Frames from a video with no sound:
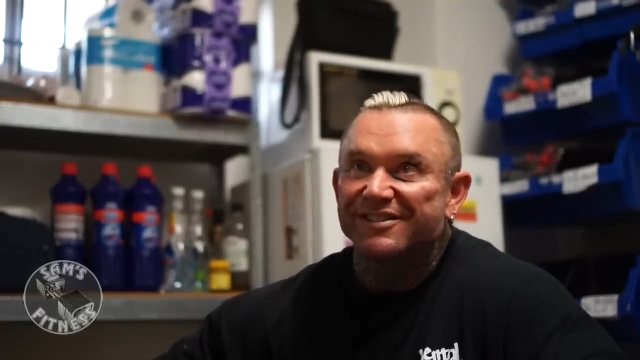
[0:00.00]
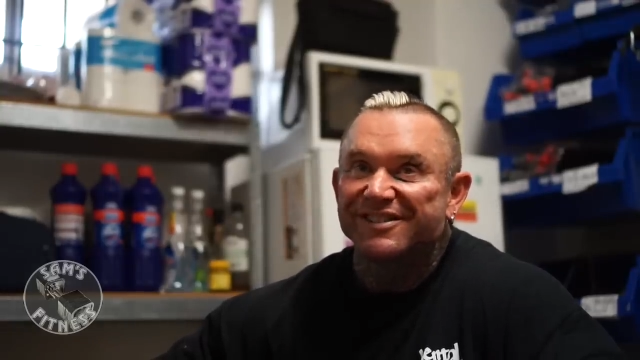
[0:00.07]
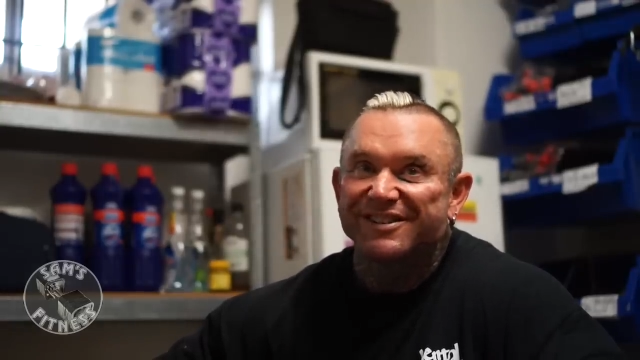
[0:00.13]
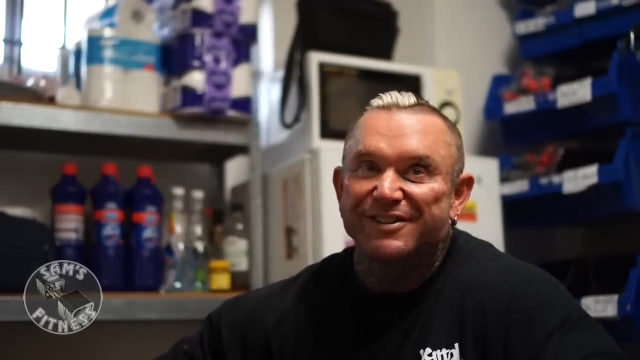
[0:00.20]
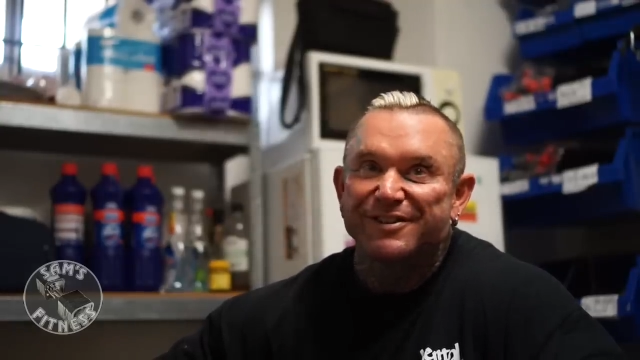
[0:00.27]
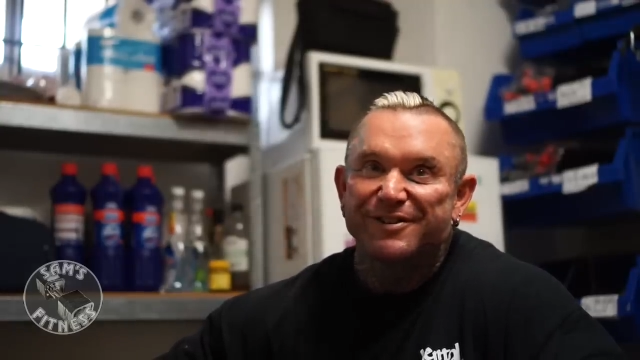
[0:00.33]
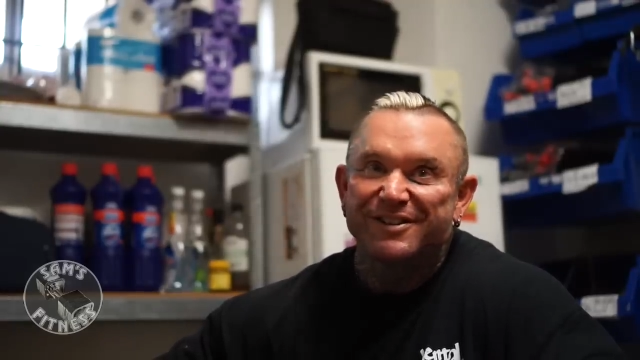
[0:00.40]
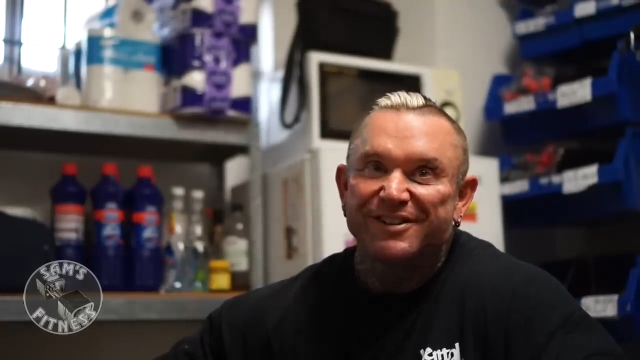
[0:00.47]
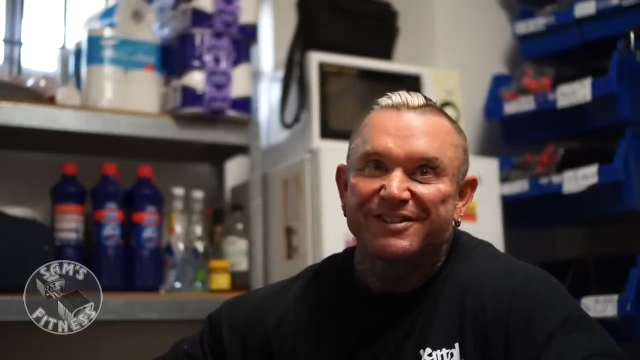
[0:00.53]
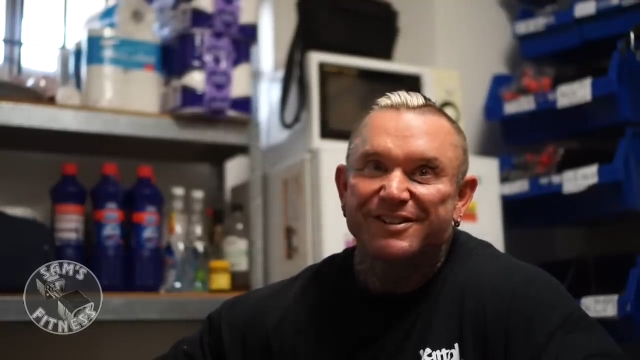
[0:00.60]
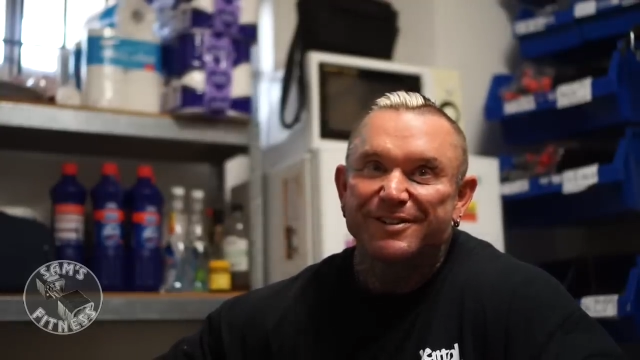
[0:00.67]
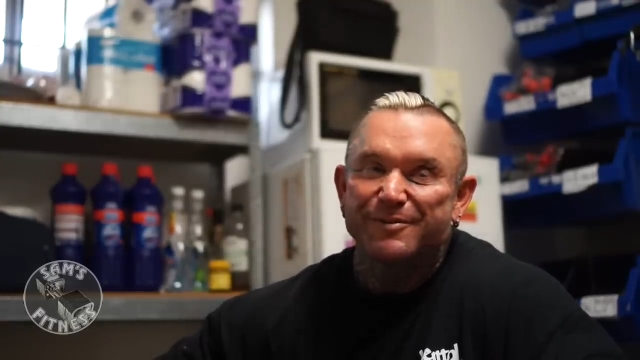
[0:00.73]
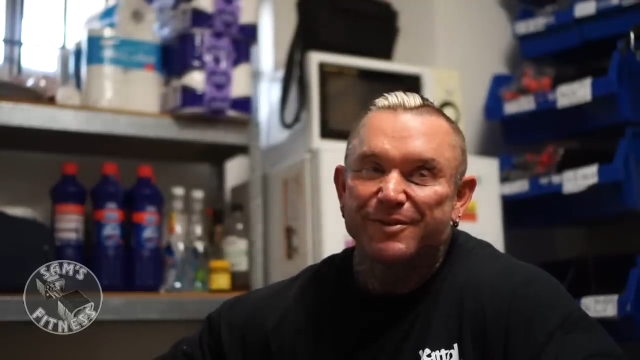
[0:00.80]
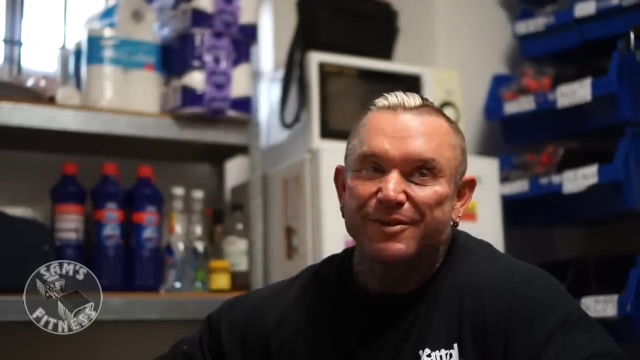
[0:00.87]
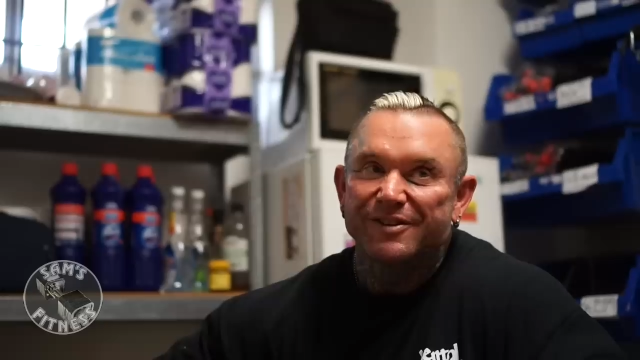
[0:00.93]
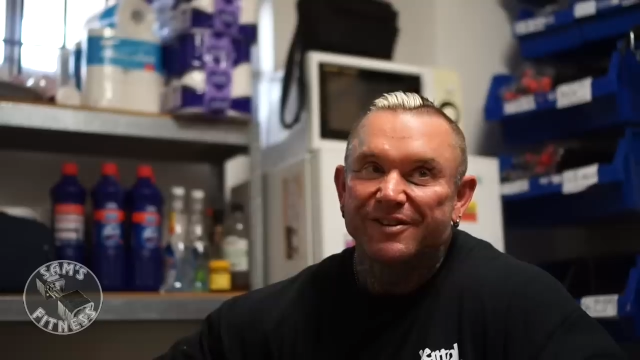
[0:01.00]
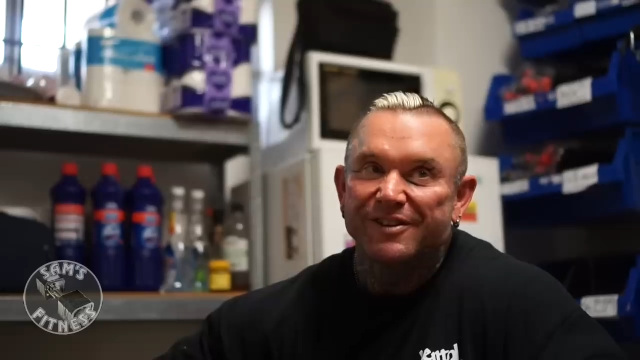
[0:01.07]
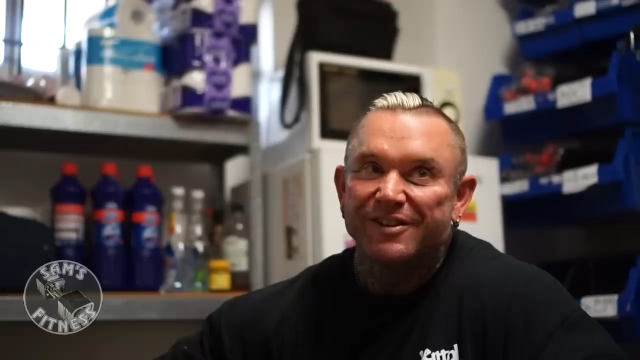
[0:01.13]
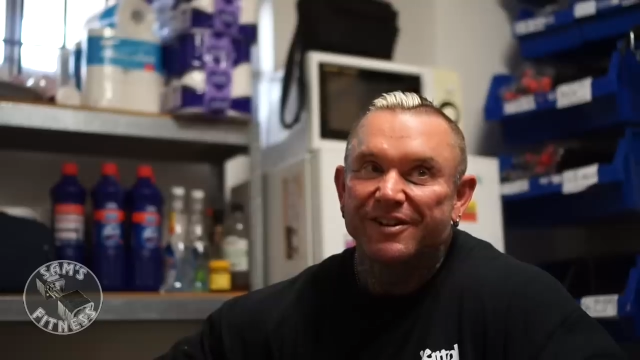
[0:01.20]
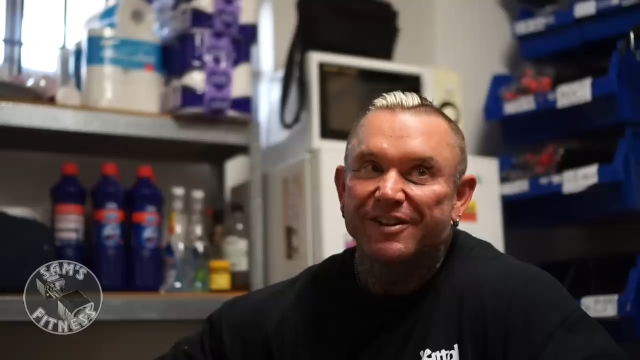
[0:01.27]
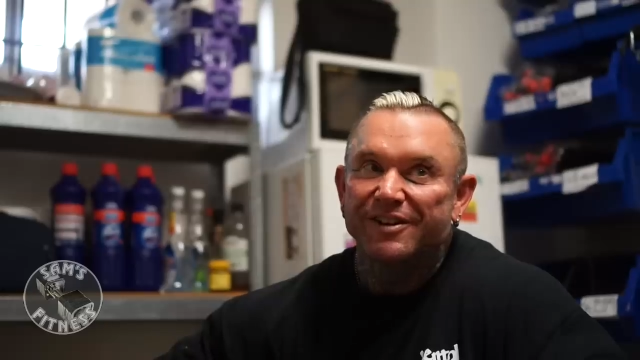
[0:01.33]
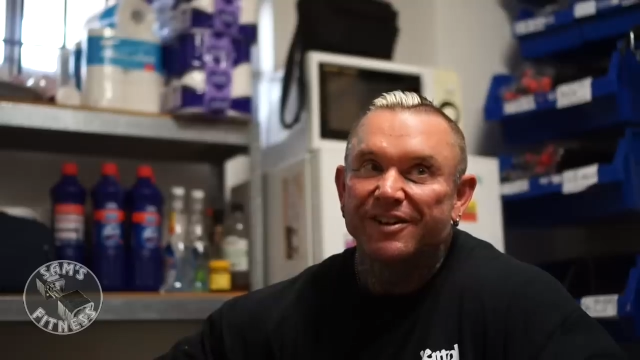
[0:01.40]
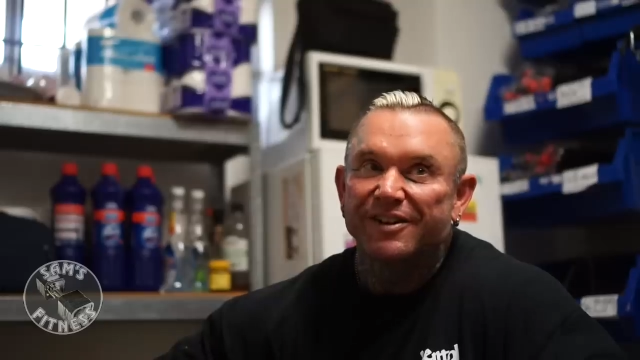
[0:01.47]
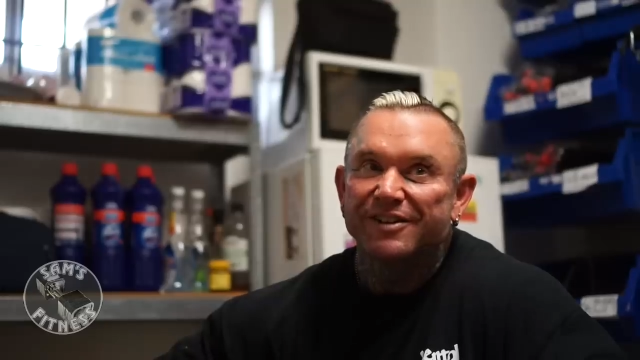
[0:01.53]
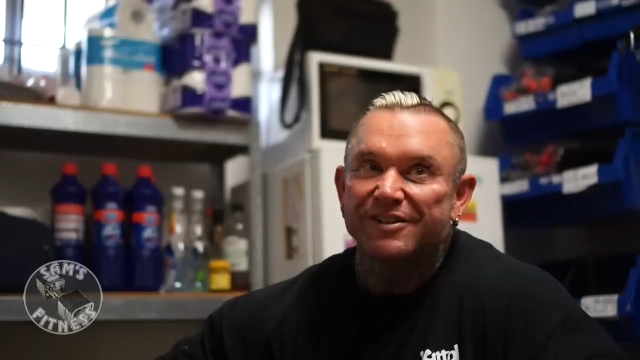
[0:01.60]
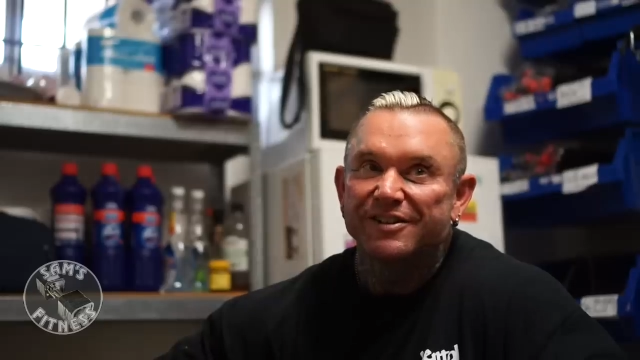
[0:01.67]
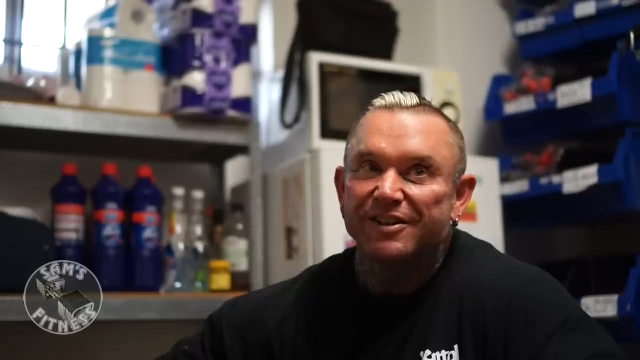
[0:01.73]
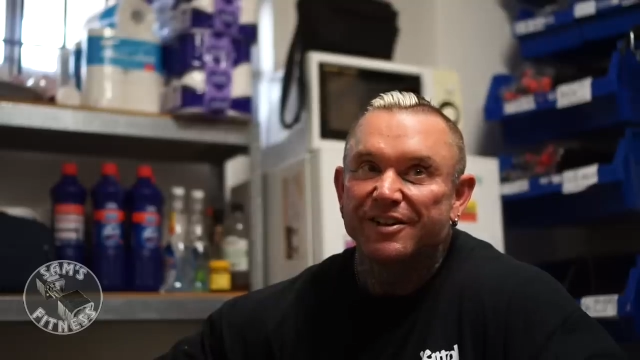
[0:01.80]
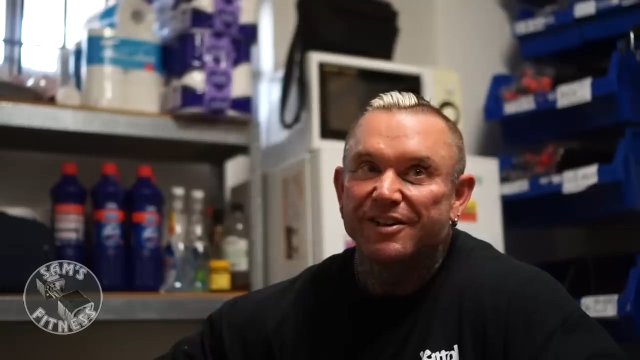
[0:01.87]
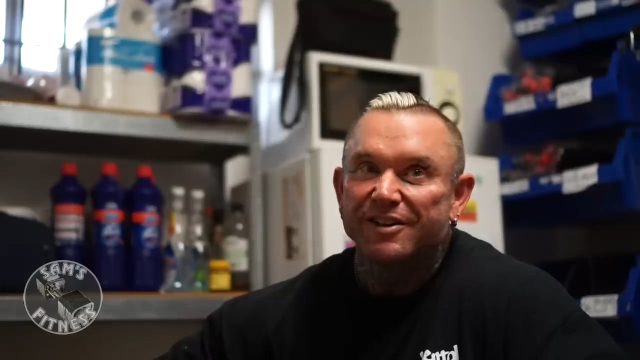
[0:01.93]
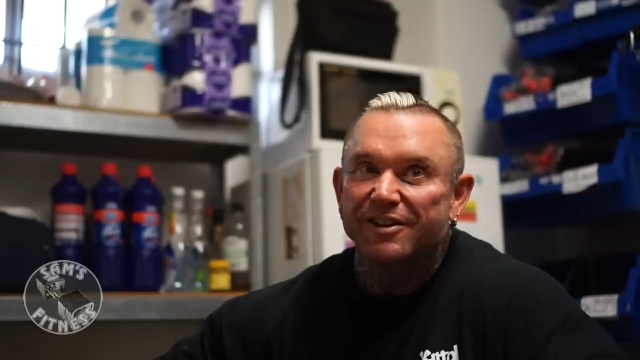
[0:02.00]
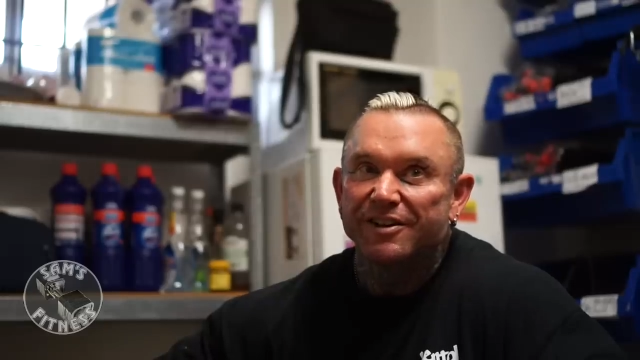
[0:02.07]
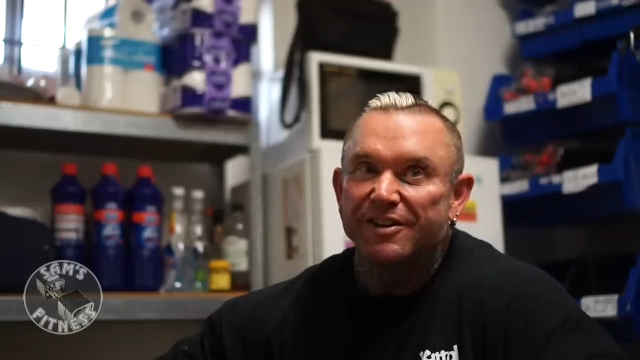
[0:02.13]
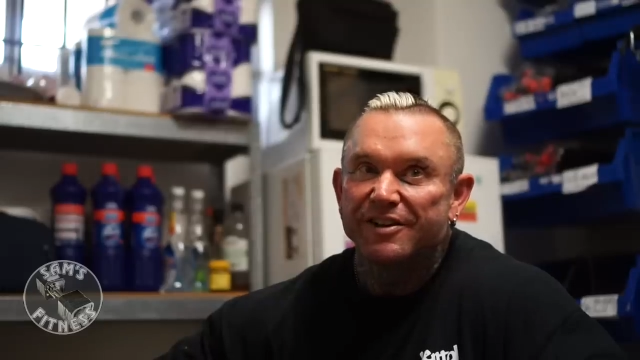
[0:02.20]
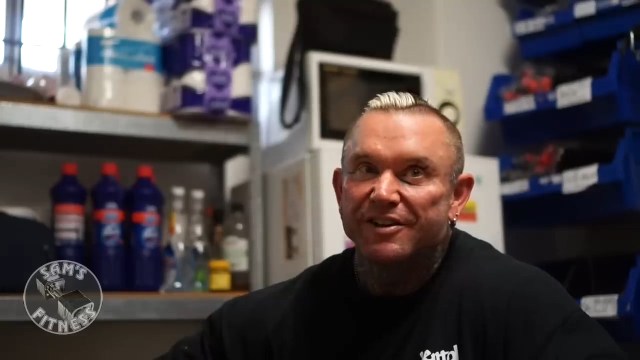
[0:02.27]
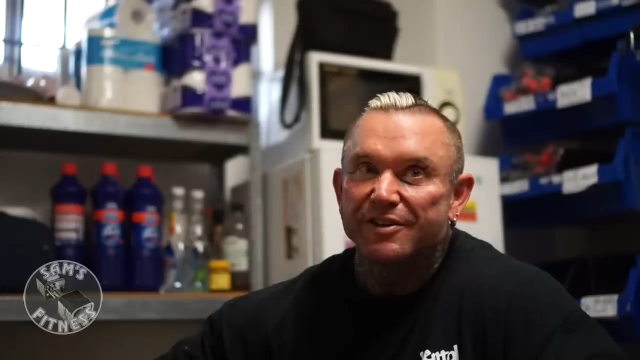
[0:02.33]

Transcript: Yeah. Until you're somewhat, like you said, eat clean.